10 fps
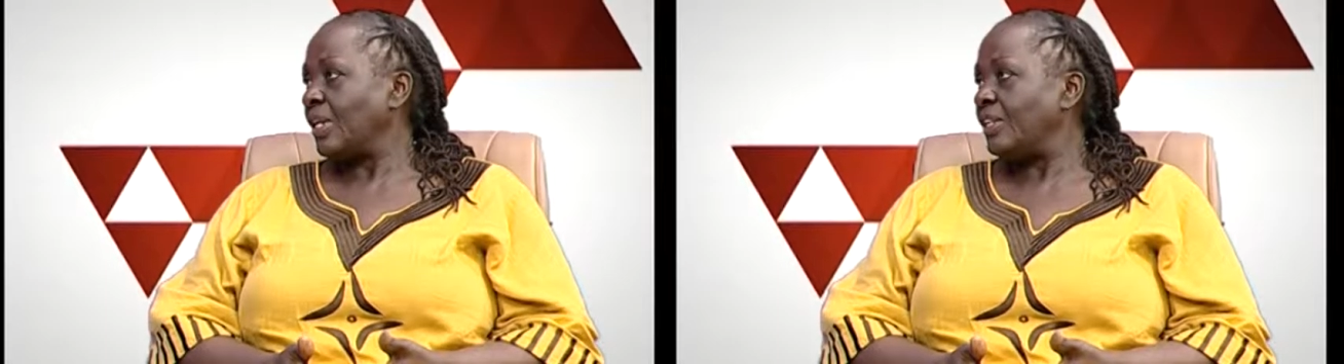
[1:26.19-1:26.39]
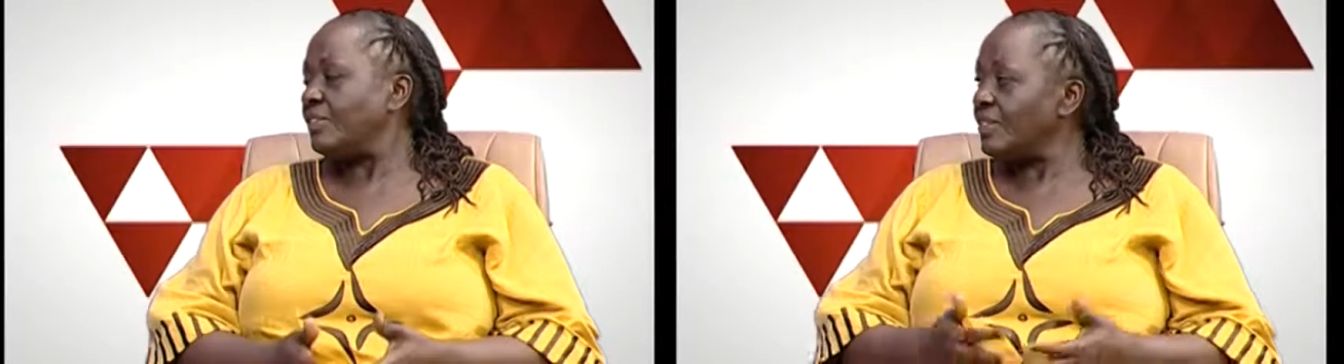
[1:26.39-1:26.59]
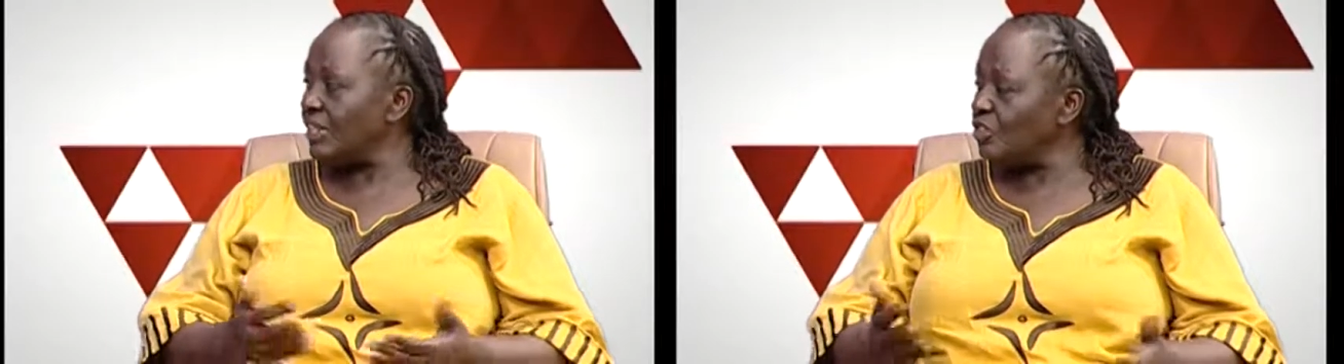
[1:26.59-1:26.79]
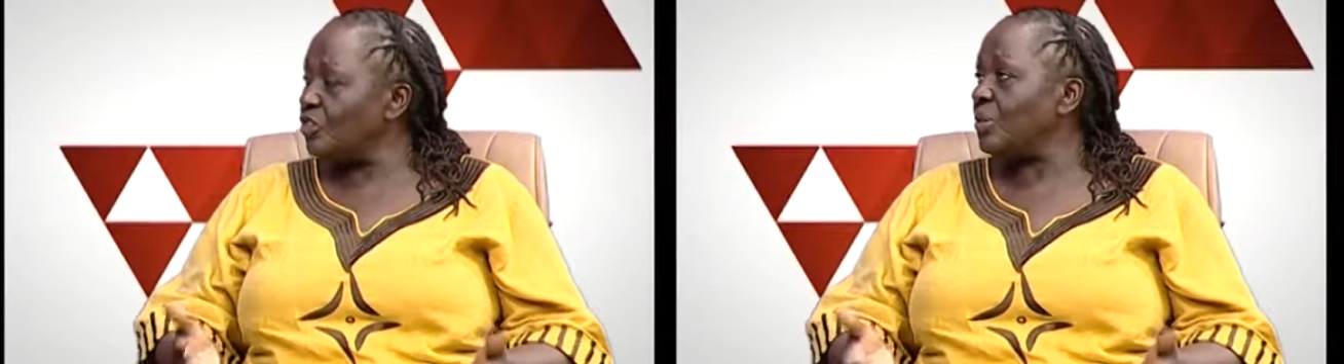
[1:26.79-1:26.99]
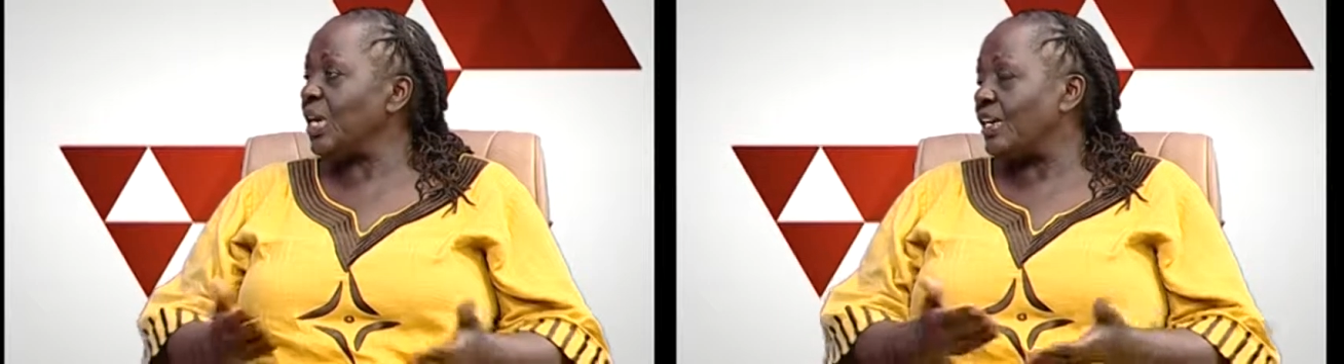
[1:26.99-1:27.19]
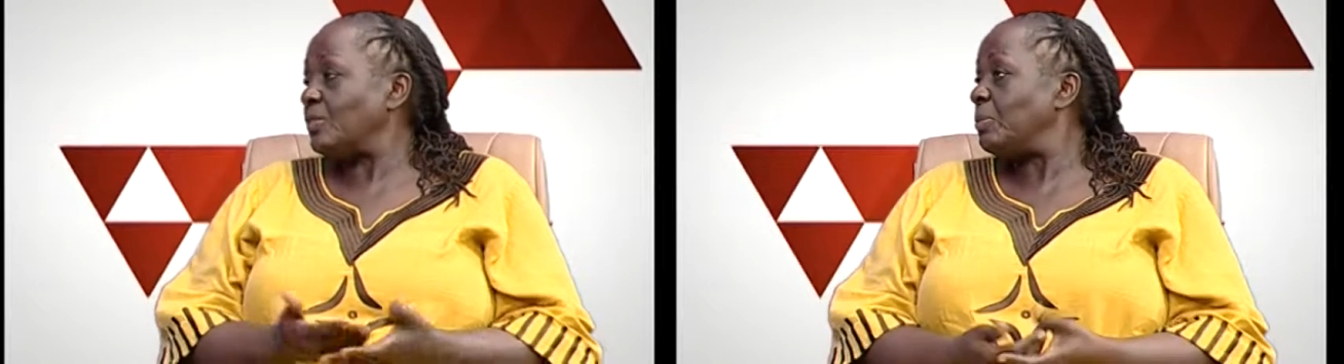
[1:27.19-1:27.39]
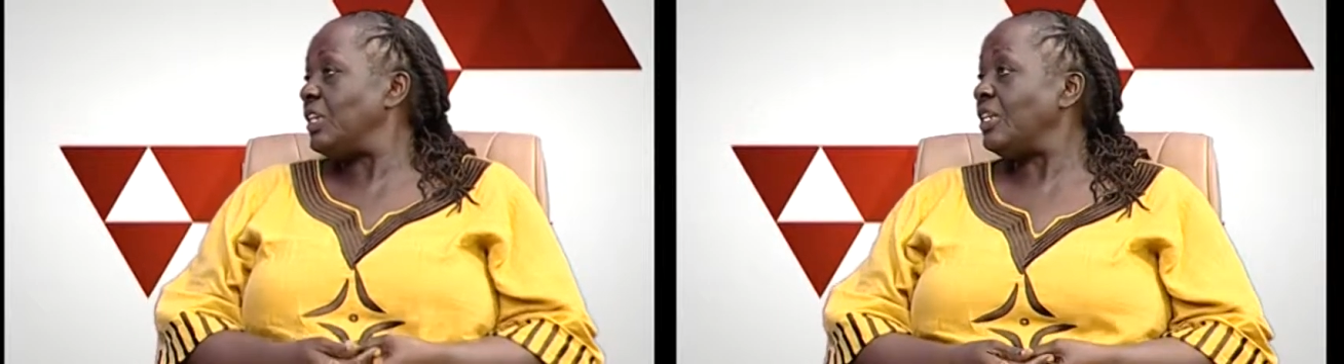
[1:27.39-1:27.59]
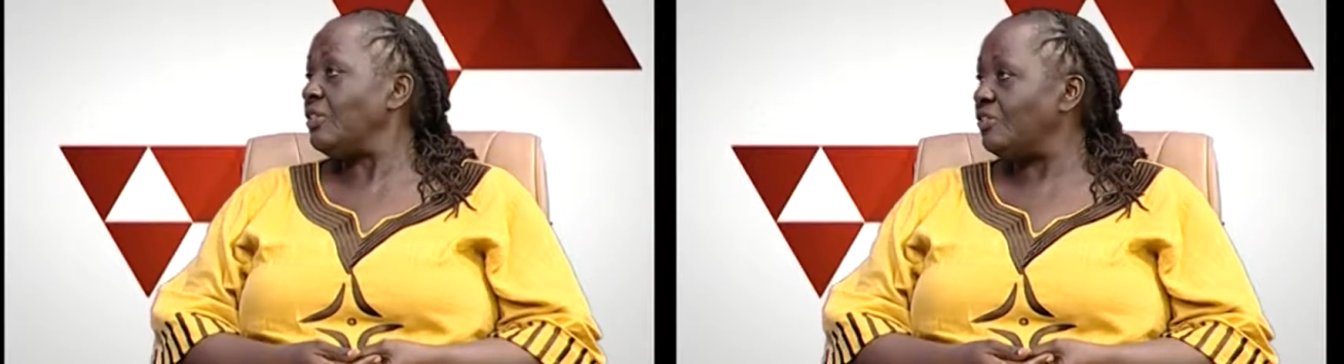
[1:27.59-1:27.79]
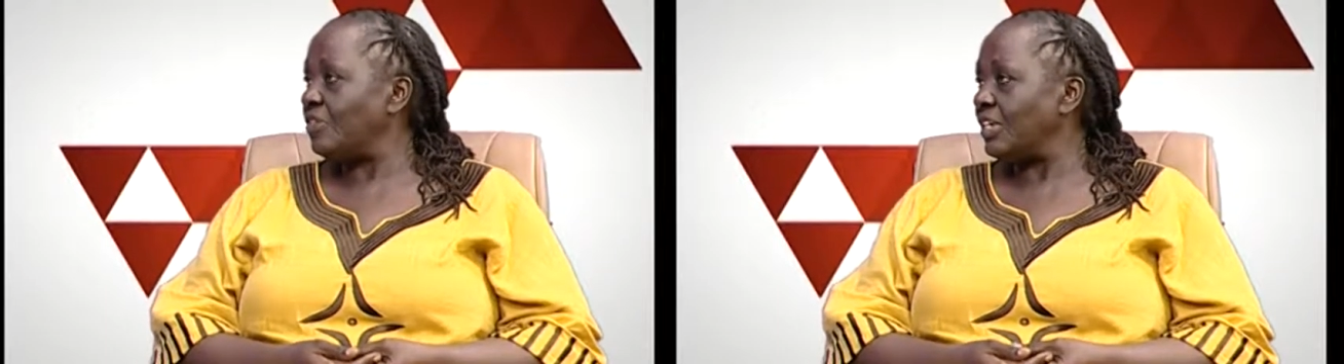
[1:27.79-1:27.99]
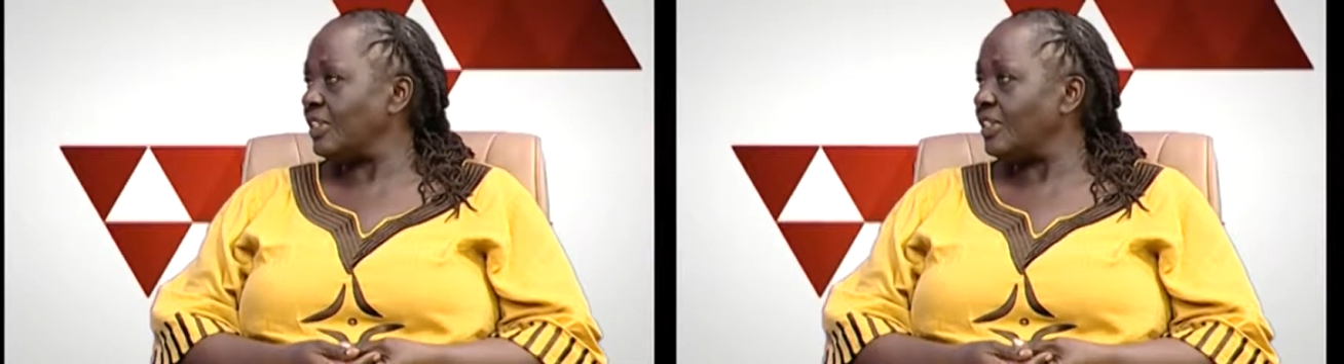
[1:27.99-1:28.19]
Its history has been
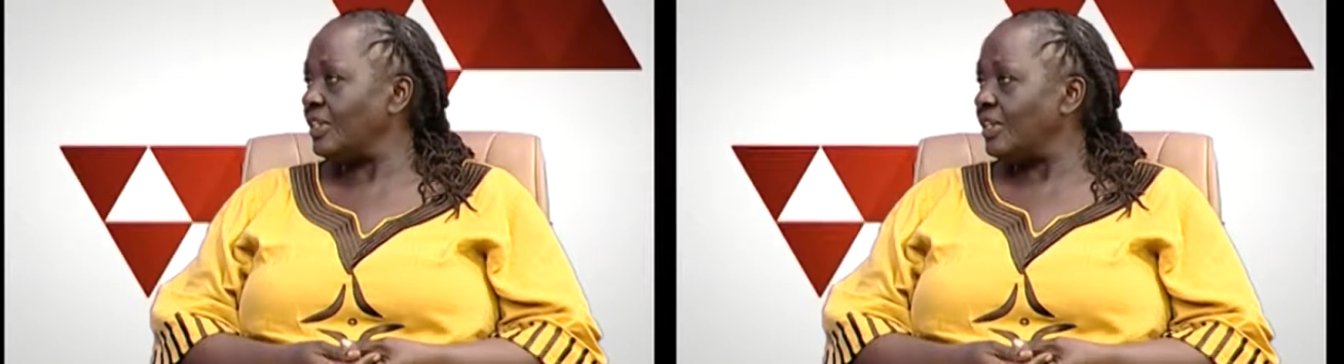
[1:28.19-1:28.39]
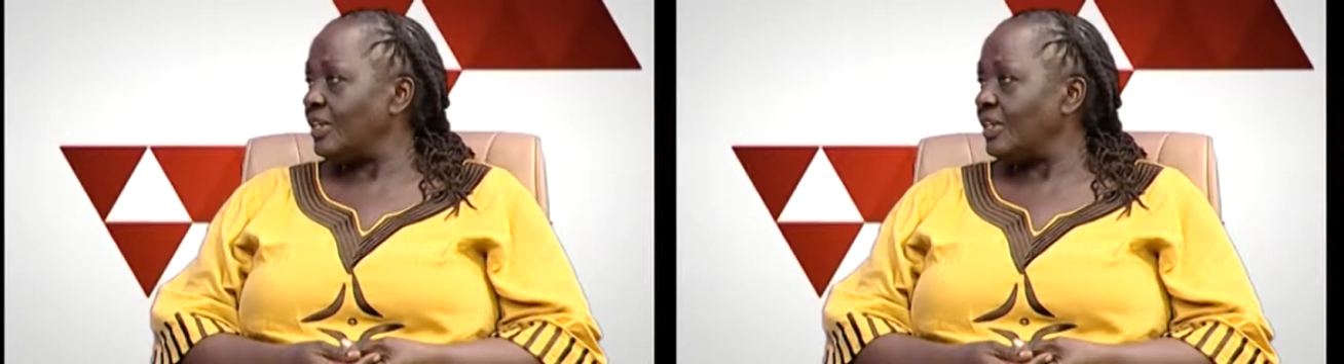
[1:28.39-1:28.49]
different,